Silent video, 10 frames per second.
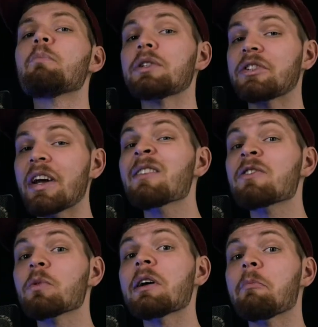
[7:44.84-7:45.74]
But
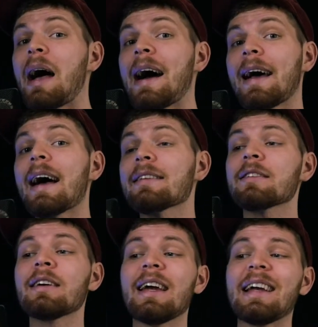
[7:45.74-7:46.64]
Sharon's a real
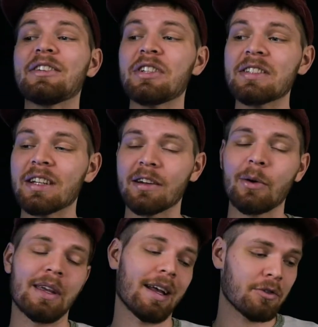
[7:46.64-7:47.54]
badass, and she's going to
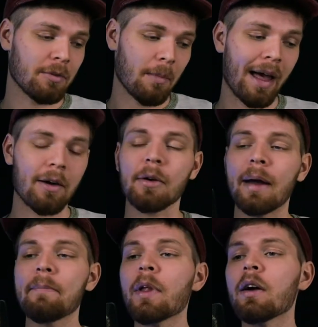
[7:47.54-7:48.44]
go the extra mile,
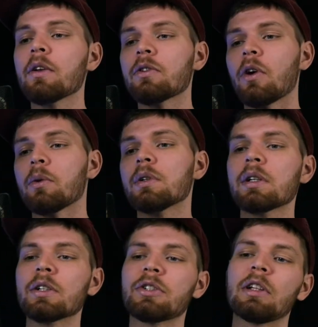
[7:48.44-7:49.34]
right? So
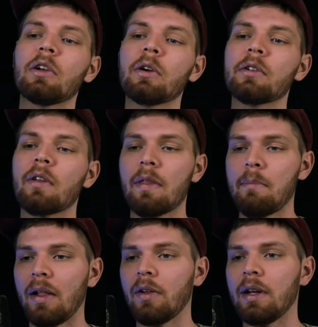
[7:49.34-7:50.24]
she learned the
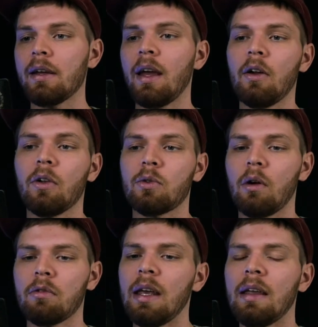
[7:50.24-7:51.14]
melody in all
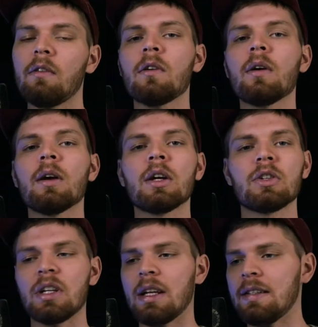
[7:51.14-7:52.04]
12 keys.
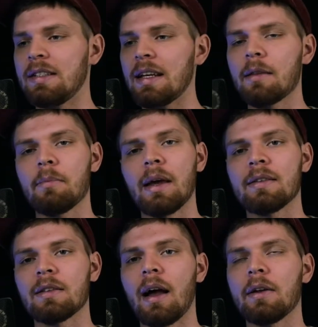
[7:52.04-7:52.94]
She can sing the
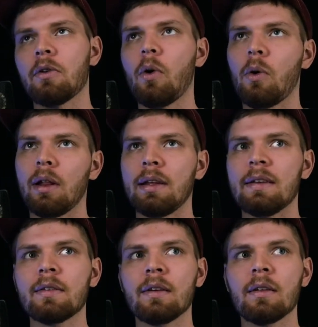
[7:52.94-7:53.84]
bass line, or at
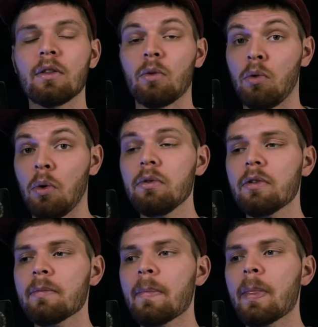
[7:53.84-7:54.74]
least the roots.